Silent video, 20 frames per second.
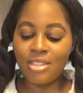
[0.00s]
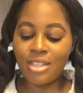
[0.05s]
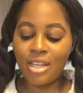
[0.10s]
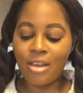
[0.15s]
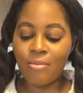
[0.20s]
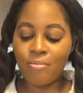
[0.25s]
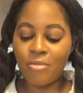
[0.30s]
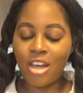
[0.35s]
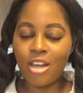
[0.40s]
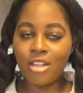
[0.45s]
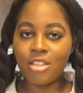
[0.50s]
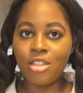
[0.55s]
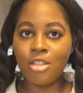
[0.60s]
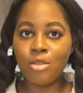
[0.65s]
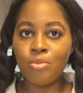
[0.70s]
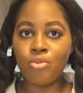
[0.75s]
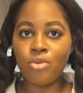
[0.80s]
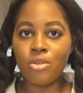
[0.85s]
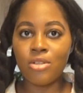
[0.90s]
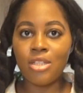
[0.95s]
I've
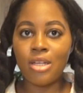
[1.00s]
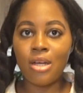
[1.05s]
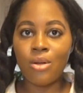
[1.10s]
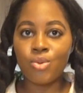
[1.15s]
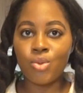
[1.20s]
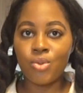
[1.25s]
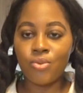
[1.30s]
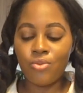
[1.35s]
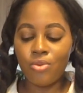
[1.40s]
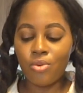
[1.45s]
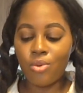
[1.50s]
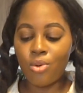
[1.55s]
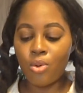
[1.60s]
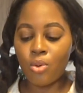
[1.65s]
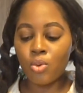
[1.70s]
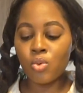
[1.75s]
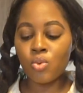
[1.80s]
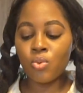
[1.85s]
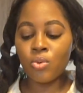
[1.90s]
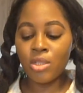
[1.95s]
actually brought it out of the
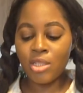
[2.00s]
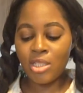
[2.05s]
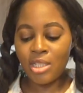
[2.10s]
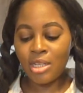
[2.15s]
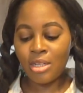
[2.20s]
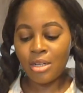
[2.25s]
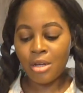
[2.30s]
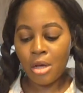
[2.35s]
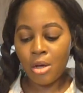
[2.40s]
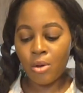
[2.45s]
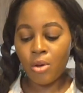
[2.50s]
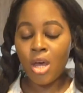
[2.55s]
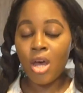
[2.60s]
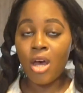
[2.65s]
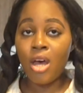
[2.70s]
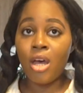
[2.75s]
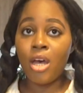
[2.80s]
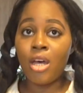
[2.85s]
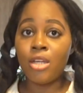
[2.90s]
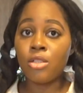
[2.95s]
hot water now.
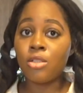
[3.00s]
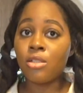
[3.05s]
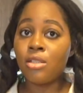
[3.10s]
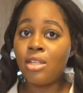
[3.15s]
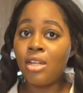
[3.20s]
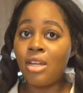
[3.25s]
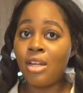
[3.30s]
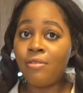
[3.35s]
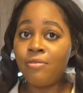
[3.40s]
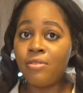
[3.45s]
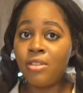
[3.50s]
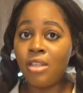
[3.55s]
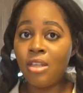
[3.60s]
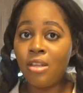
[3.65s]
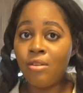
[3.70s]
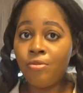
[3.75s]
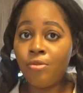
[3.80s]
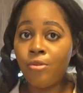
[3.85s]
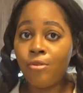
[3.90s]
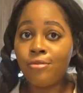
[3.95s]
I just left it
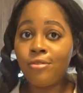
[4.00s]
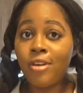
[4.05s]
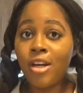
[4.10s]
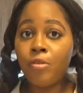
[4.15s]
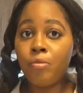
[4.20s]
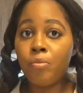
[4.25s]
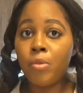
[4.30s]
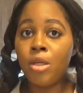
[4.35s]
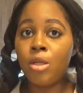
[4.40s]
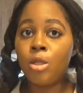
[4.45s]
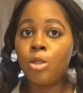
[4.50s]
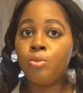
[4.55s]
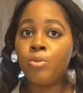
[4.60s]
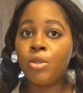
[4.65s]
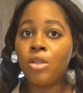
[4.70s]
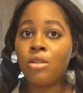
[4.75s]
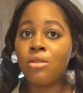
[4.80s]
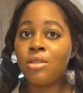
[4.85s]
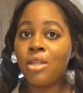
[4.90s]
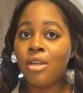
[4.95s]
in for 5 minutes
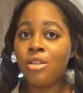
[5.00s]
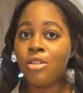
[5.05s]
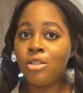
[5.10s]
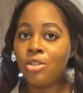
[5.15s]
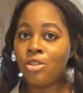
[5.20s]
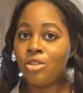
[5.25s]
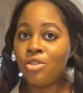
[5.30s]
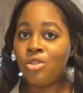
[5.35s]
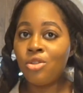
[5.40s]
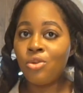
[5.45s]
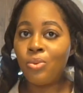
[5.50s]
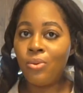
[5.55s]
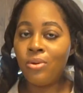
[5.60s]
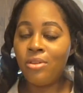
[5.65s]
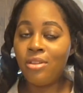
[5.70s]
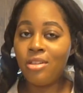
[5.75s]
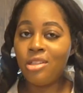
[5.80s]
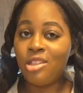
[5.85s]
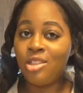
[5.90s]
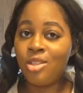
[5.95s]
because I just don't
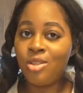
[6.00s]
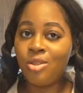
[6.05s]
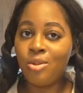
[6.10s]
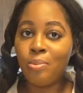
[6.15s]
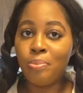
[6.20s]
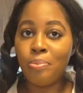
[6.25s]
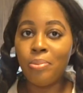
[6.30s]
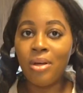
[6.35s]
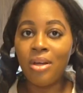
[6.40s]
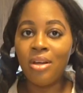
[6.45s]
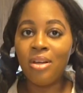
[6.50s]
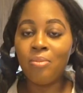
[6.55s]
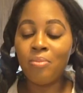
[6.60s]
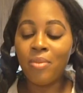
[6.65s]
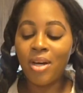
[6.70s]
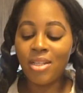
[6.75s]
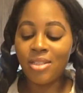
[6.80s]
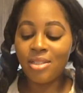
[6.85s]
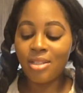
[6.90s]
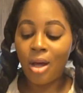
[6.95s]
want this to burn
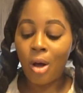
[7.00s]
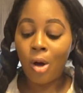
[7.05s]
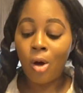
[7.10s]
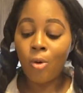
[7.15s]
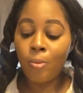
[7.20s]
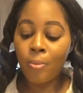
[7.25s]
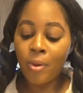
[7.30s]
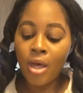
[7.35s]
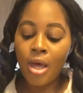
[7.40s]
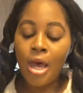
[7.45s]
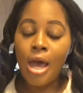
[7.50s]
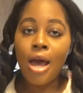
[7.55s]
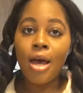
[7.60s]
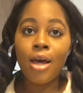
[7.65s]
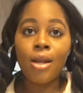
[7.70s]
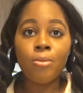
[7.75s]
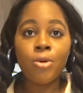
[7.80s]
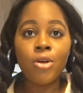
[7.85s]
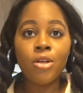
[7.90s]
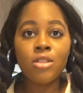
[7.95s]
my scalp.
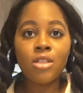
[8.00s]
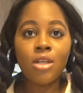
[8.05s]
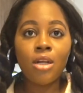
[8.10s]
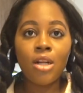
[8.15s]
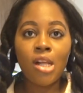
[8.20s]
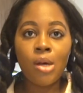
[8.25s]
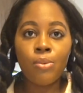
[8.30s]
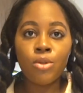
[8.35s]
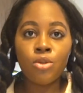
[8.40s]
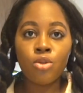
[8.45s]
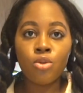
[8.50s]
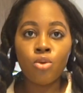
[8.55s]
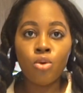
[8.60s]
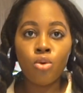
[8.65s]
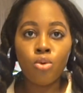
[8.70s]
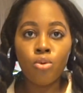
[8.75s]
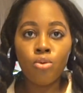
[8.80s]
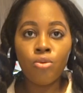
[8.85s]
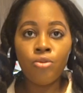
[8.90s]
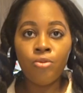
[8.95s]
I'm going to allow it to
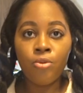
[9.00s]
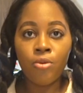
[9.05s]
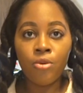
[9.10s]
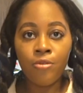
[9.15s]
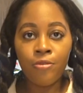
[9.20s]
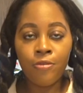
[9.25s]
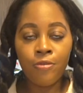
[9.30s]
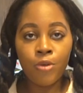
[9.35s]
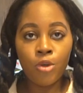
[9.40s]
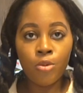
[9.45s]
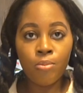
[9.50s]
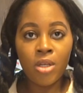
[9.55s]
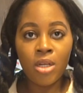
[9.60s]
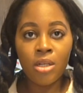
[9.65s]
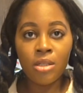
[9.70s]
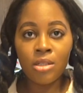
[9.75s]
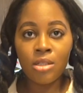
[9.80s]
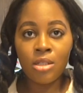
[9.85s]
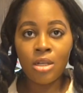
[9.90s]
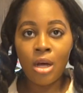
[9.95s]
cool for a few
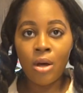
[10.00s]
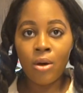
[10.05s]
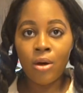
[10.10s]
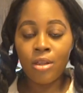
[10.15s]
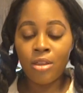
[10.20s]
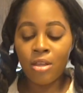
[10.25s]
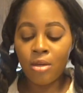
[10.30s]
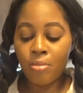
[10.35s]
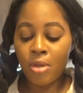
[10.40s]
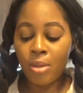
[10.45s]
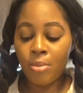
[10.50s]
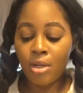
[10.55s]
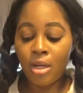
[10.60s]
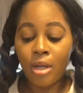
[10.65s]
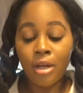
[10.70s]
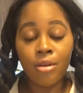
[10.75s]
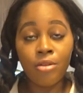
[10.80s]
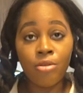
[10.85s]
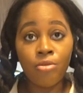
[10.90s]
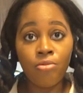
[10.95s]
minutes now. I think maybe
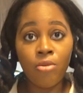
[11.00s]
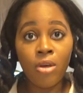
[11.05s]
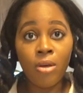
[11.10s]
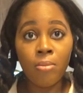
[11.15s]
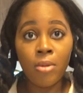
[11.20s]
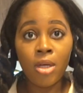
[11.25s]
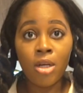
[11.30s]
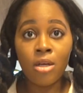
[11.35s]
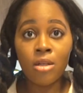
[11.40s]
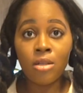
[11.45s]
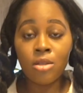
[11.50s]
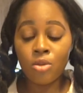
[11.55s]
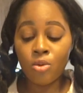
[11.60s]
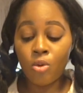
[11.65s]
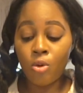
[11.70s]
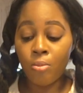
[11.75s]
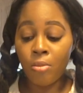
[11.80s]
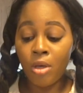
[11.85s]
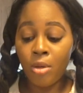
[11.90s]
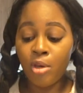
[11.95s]
like 3 minutes
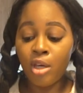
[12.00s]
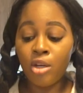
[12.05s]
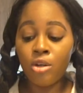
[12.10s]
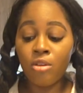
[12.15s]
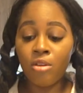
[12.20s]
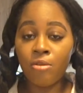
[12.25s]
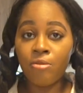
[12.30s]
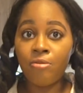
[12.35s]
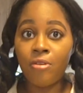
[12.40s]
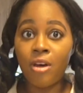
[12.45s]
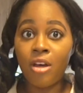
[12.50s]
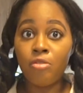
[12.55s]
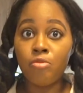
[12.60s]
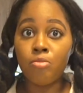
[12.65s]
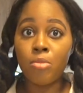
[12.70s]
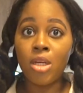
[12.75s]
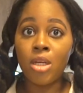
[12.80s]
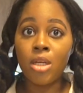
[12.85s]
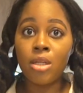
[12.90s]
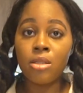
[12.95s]
or maybe another 5
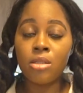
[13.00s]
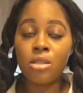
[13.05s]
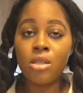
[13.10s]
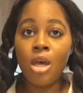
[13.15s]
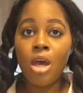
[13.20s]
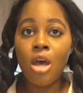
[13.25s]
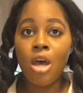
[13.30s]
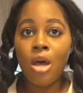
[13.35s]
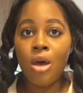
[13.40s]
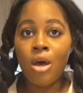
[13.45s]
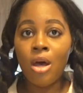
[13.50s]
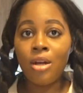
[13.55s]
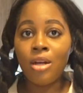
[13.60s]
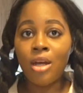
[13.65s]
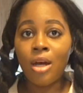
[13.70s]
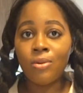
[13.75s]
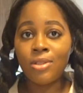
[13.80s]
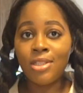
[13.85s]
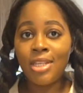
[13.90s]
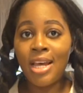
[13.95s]
minutes, and
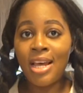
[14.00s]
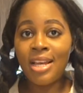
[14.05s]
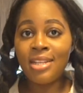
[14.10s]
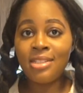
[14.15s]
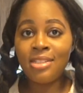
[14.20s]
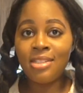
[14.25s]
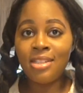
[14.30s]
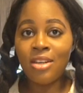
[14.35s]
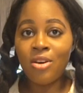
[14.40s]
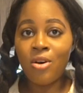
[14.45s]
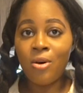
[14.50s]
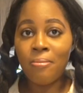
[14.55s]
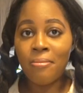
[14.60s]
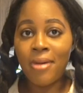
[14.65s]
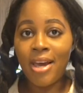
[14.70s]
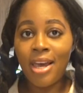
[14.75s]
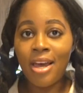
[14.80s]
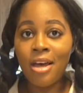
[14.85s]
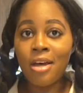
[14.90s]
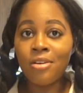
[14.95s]
I'll test it on
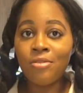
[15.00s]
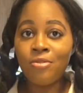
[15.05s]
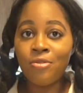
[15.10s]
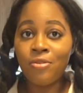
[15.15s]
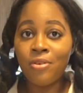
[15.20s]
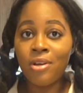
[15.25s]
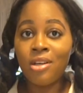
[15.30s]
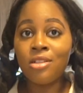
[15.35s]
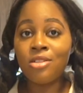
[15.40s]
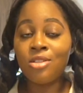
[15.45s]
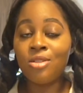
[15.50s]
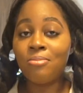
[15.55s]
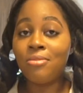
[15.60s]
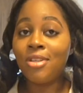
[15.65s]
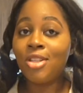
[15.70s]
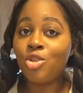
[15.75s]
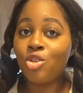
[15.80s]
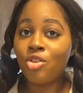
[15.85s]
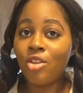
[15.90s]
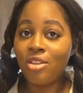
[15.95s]
my hand first to
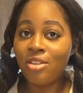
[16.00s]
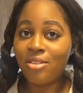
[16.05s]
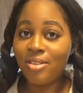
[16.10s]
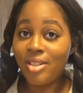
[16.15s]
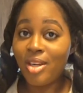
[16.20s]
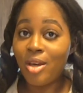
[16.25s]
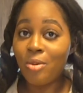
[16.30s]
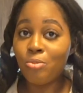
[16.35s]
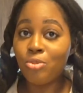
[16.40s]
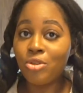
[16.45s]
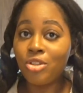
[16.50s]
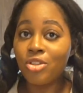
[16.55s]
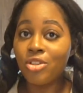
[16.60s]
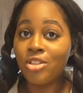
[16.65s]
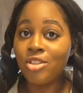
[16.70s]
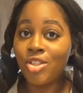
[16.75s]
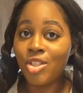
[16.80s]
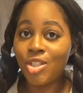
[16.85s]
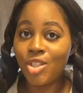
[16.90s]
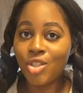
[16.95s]
make sure that the temperature
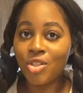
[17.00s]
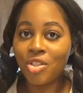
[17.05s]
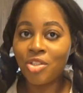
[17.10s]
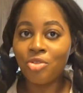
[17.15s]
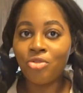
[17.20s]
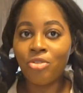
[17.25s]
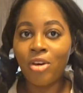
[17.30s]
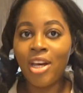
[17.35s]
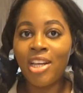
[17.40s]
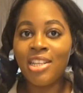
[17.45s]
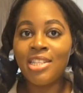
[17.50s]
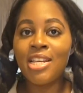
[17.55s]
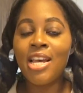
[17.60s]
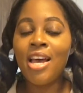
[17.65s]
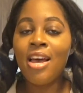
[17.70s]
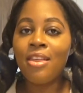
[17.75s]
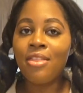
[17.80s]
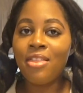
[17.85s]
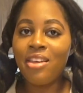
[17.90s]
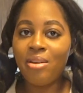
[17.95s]
is just right.
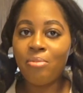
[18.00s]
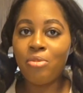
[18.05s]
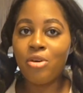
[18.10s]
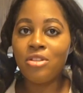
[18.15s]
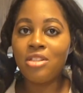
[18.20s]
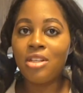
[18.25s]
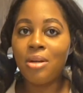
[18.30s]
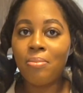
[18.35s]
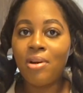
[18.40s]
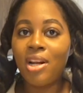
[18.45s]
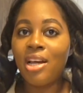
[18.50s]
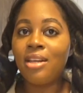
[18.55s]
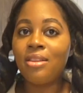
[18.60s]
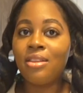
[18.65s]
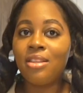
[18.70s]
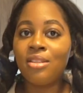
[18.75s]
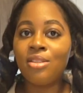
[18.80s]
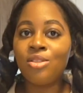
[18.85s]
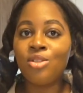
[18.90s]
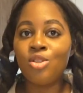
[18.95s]
Then I'm going to apply
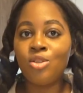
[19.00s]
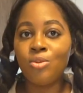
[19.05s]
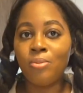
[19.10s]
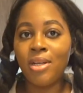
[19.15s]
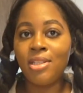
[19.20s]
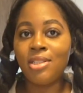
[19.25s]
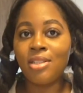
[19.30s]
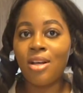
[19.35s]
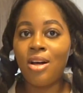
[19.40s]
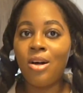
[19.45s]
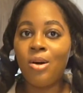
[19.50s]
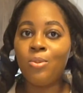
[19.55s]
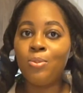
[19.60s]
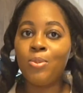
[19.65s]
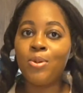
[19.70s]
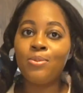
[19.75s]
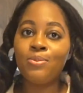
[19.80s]
this to my scalp.